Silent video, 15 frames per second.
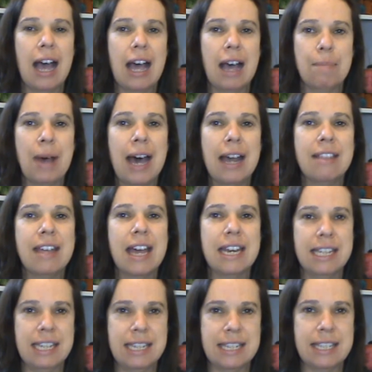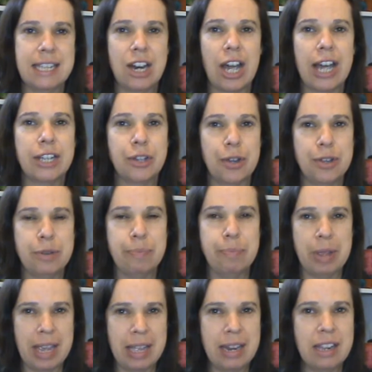Part of that is that I go to
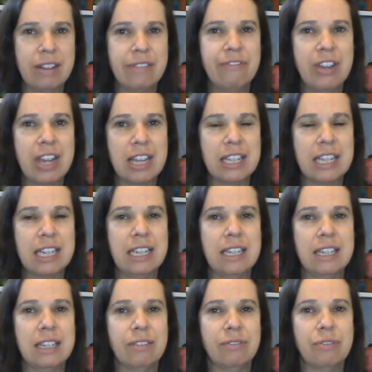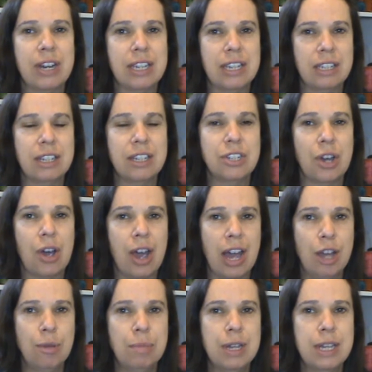bed at a fairly regular
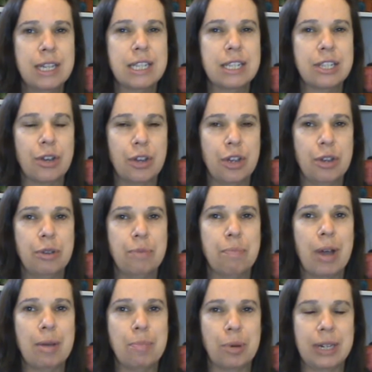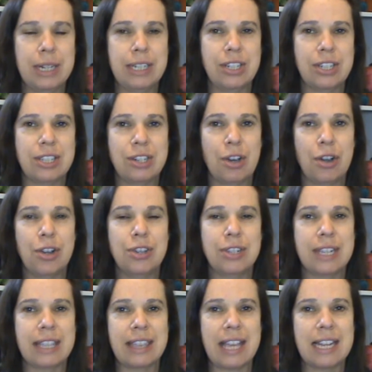time, so my body just
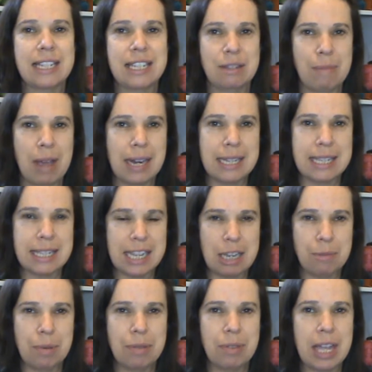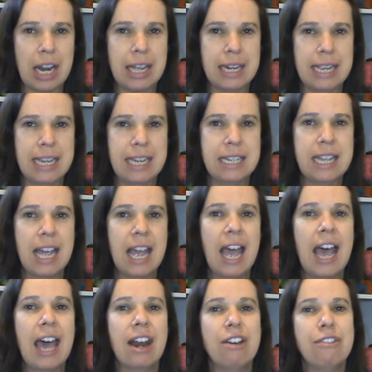knows that that's the amount of sleep that I need.
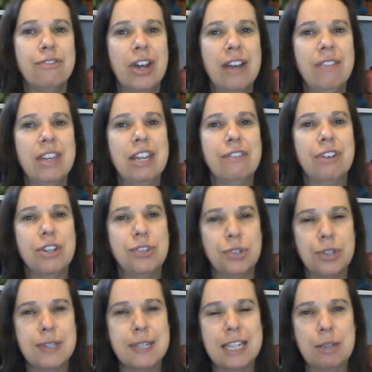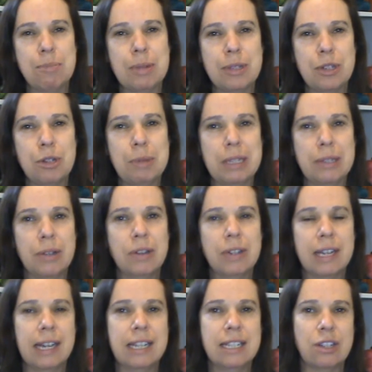And I find that if I do sleep a little bit
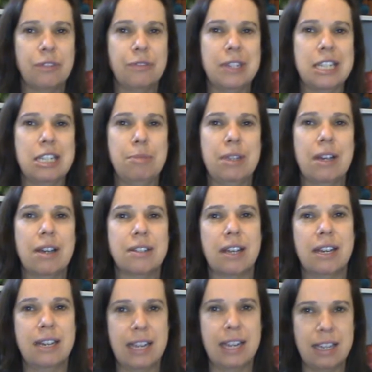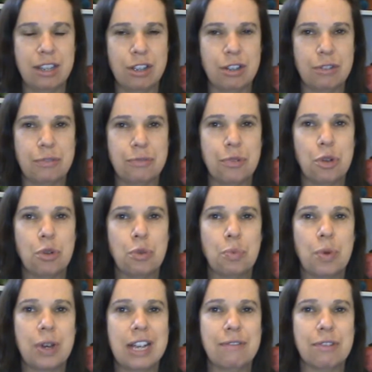longer, it's obviously because I need it for
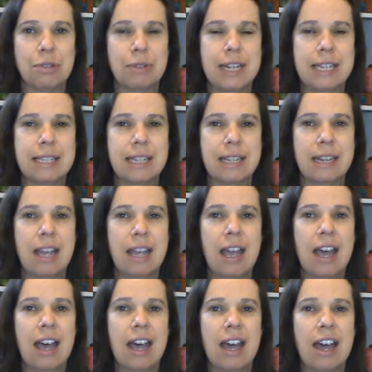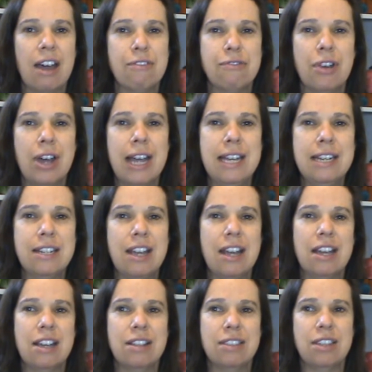whatever reason. I find
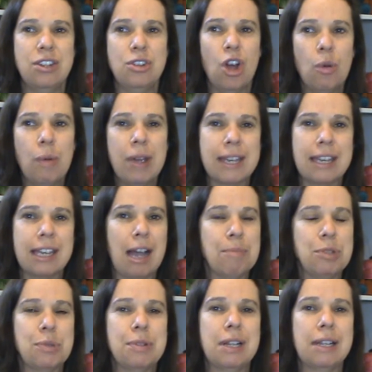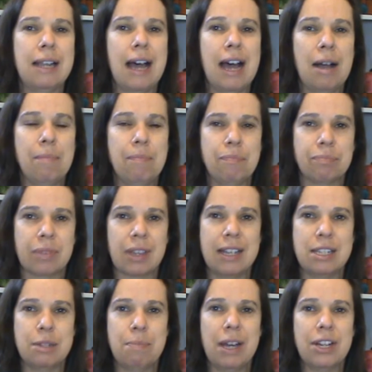the not waking up to an alarm,
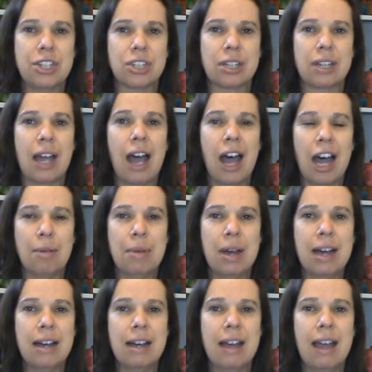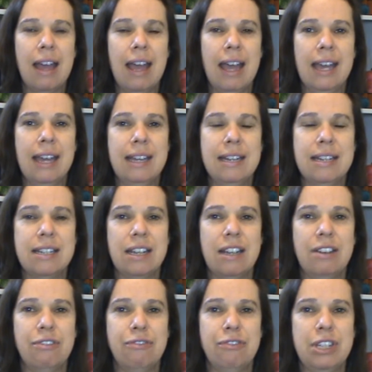it's much calmer and
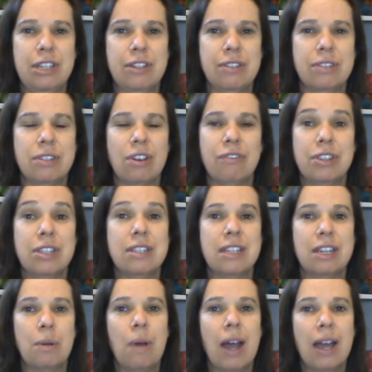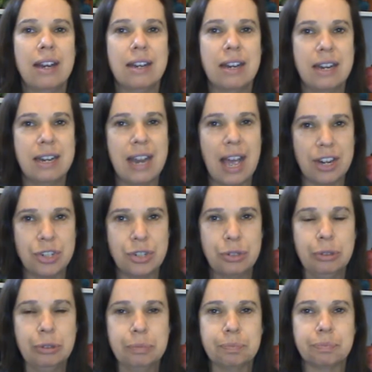it feels obviously quite
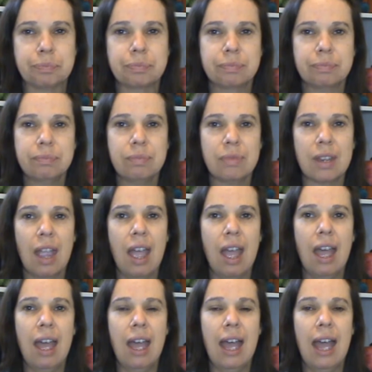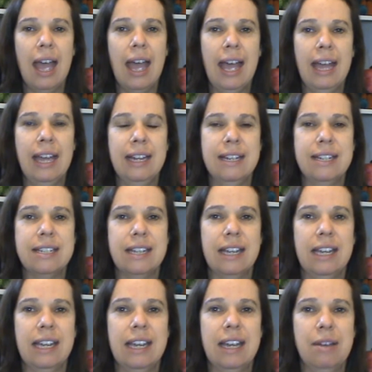natural. And
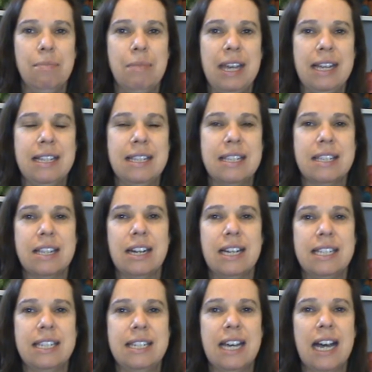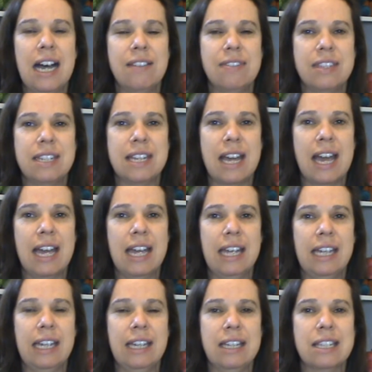it means that I start the day